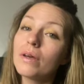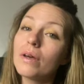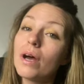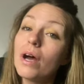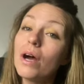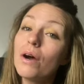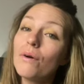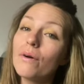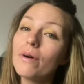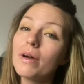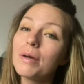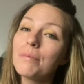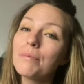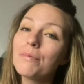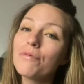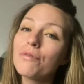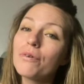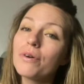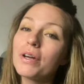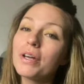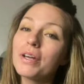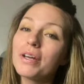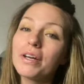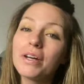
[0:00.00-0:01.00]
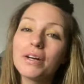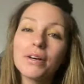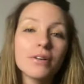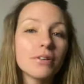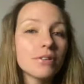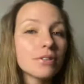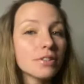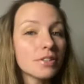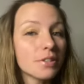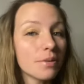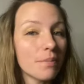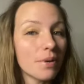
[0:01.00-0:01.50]
Oh, and before you go,
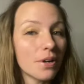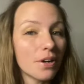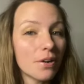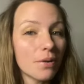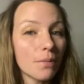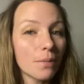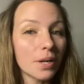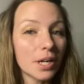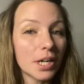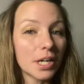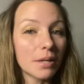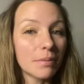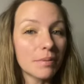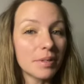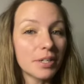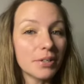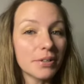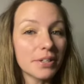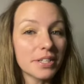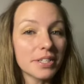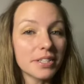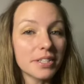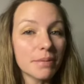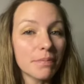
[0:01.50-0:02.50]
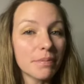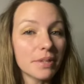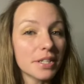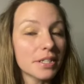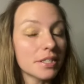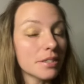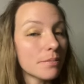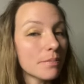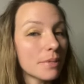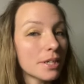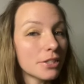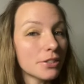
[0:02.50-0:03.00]
tomorrow we're going to be doing something
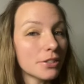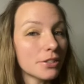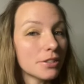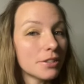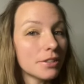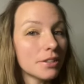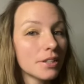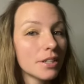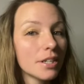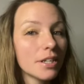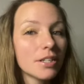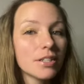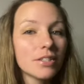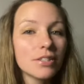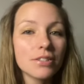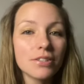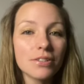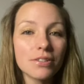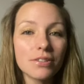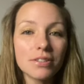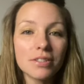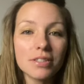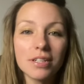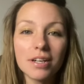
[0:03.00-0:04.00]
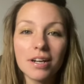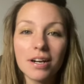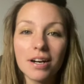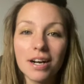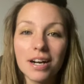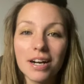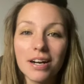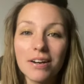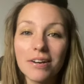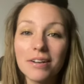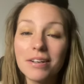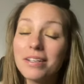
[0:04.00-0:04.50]
special, so stick
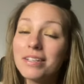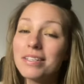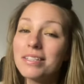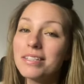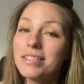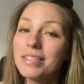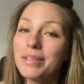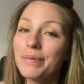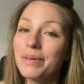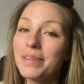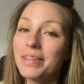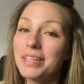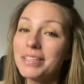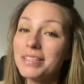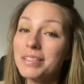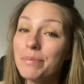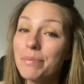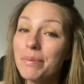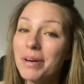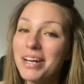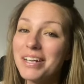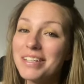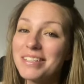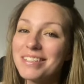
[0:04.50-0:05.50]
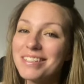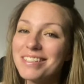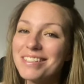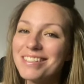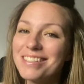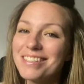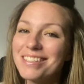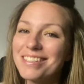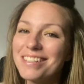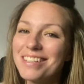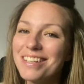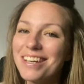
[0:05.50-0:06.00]
around to see what that surprise
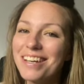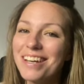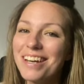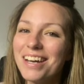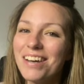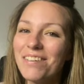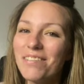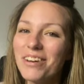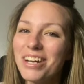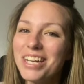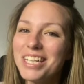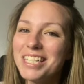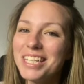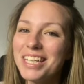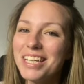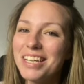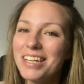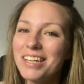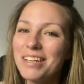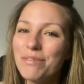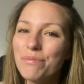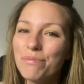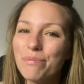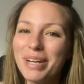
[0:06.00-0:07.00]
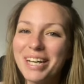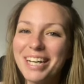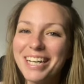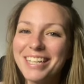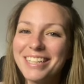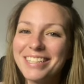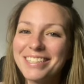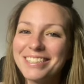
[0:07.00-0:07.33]
is. Have a great day. Bye.